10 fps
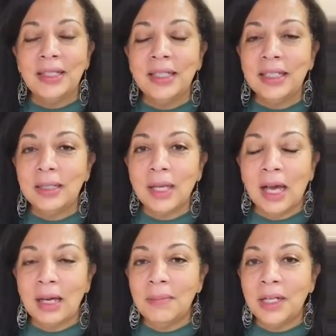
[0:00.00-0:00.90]
This
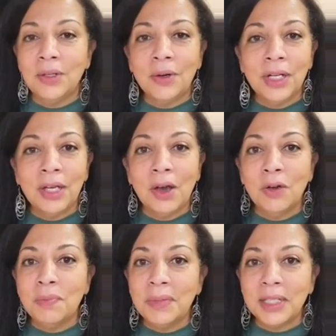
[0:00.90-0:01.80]

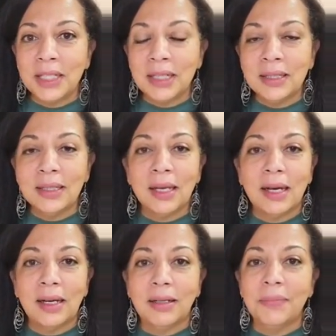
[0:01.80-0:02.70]
minority-owned business
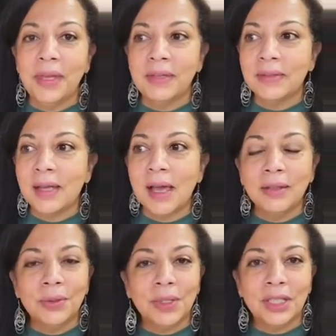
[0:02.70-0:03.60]
has
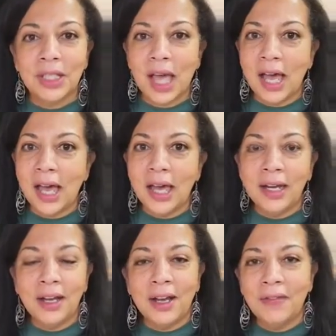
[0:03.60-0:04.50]
gone through a
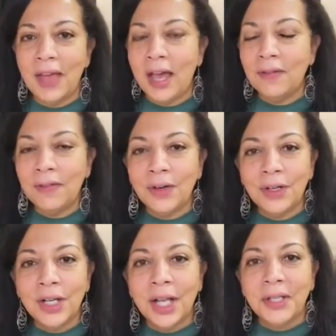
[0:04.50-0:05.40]
lot of
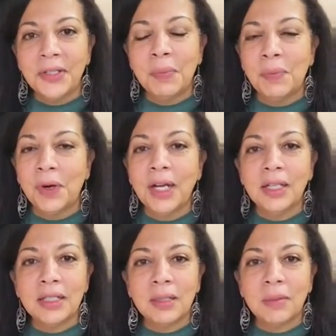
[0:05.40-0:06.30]
effort to bring
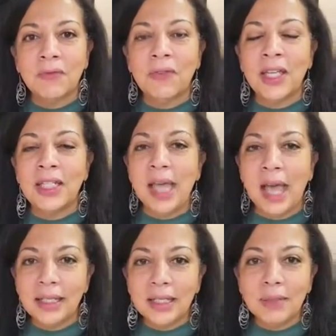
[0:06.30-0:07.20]
us some
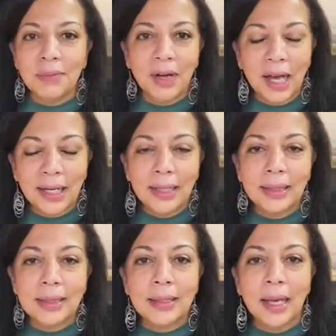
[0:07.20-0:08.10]
fantastic
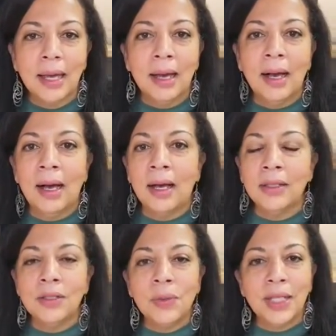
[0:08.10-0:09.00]
products.
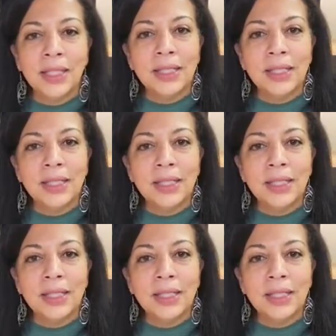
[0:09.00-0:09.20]
Do at